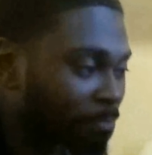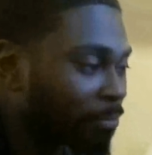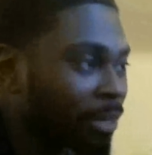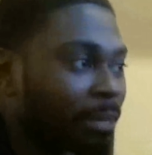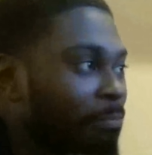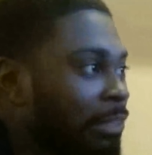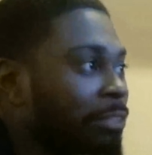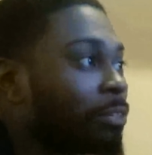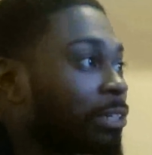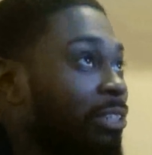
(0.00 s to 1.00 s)
I, I,
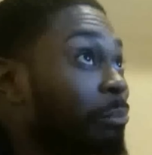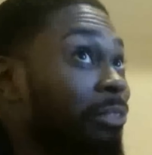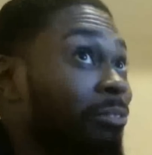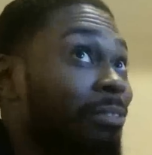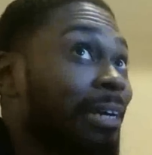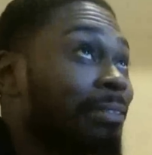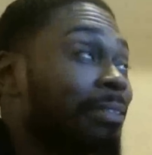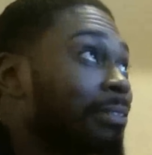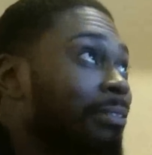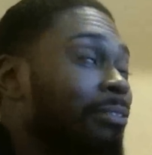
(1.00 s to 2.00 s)
he's gonna kill me too. I
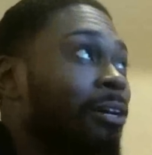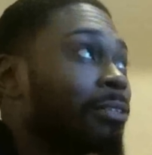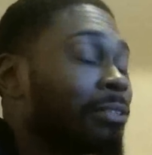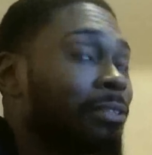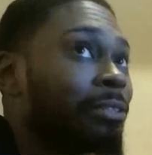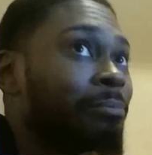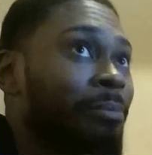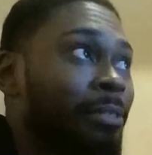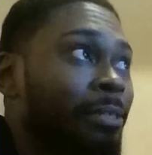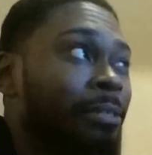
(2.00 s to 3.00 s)
just talked to
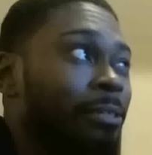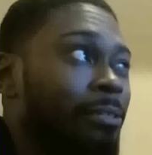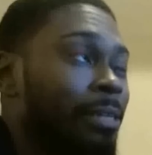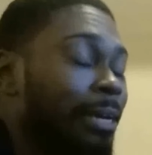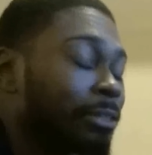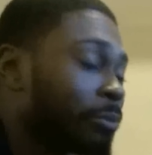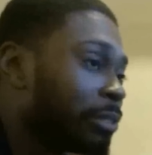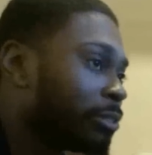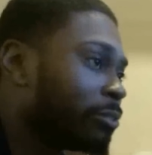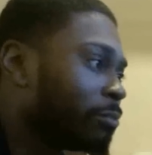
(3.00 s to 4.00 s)
him last
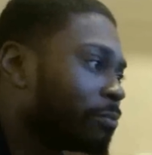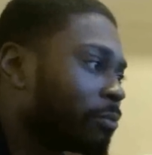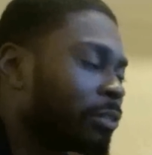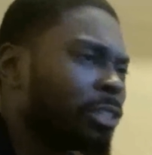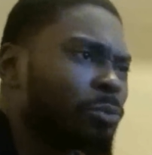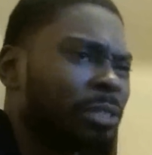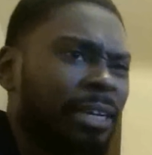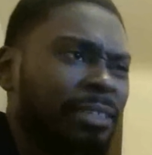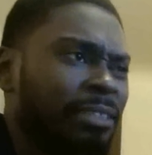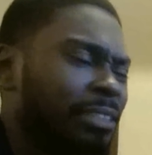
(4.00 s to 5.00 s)
week too, or this
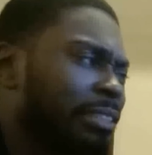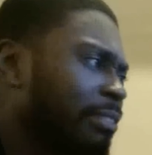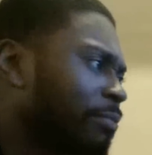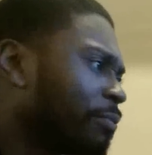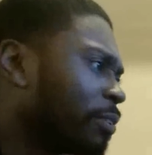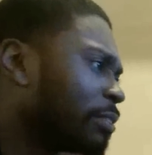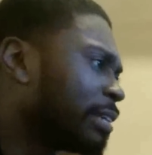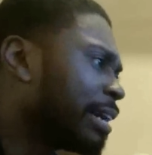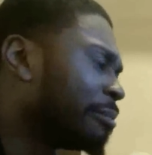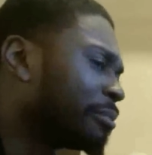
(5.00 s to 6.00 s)
week. I just it's the
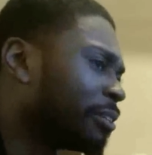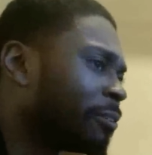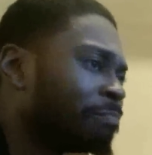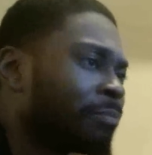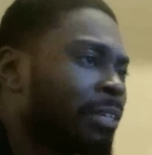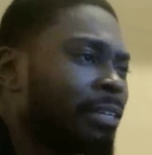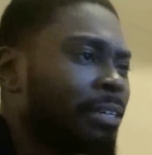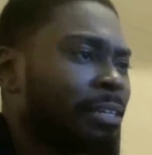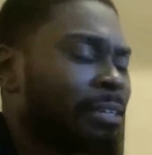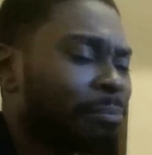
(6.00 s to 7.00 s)
first time. So,
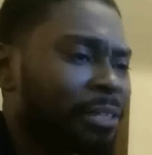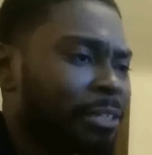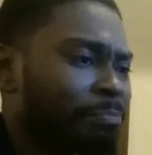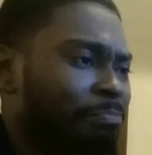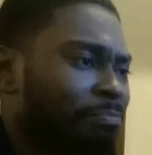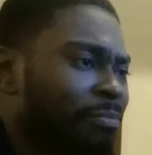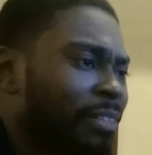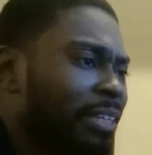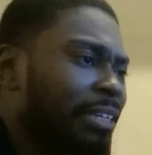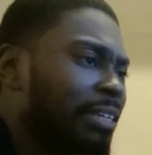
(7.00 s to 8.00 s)
but
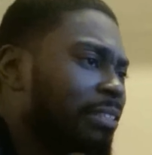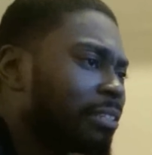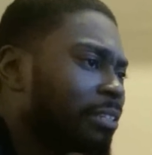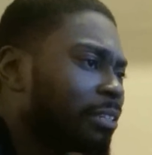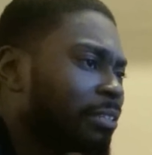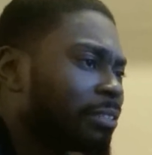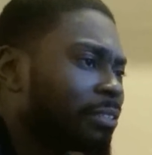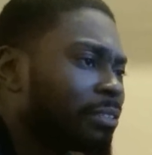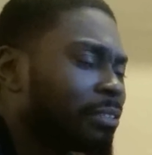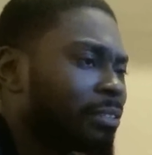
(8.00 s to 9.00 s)
he's a
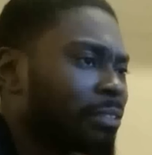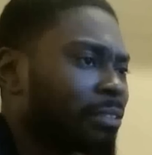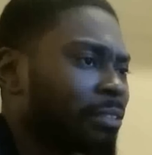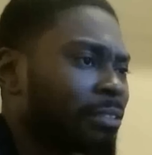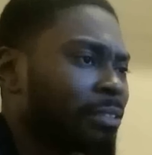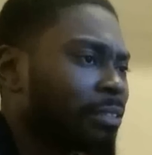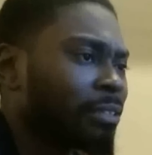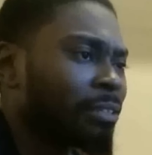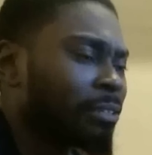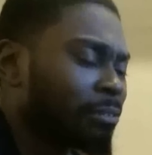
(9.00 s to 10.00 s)
uh,
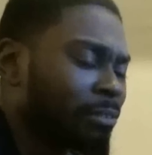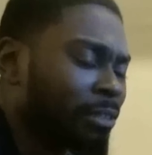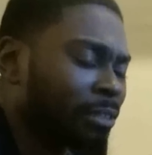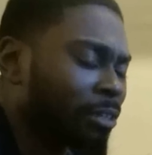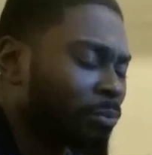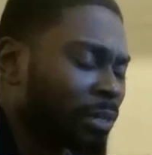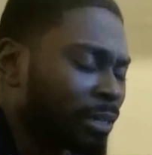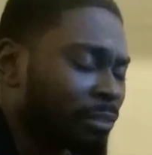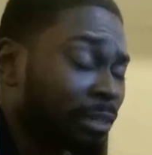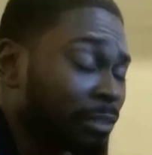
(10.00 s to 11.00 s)
uh, another
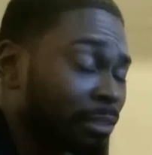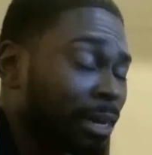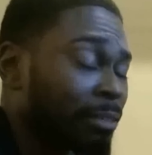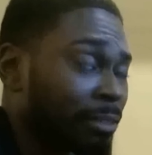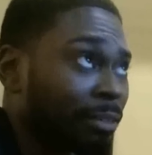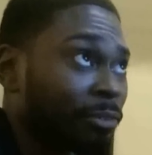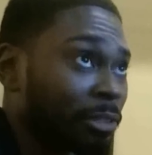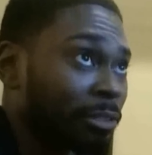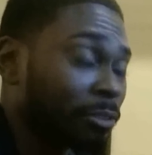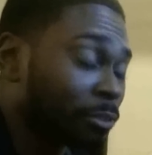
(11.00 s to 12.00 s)
reactor I can think. I think it
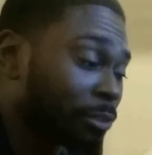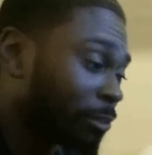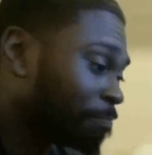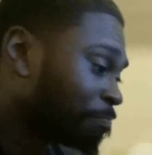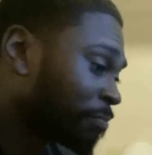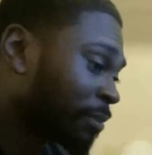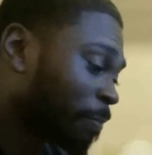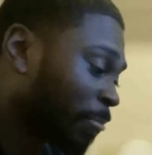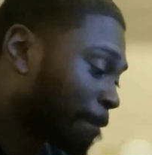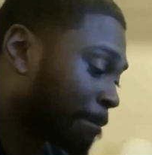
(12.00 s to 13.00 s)
will shows up,
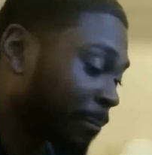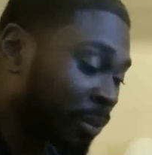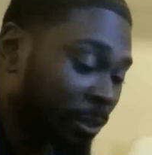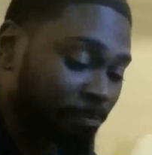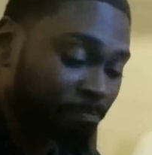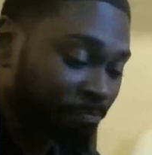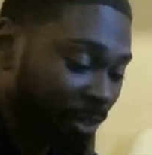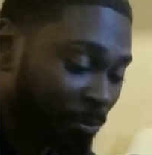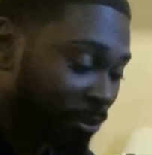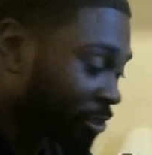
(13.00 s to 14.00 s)
but
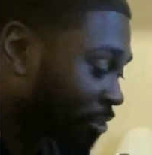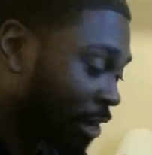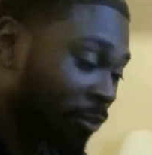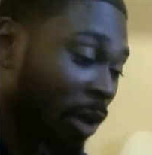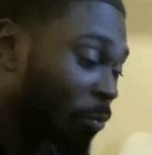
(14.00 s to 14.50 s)
I'm still on.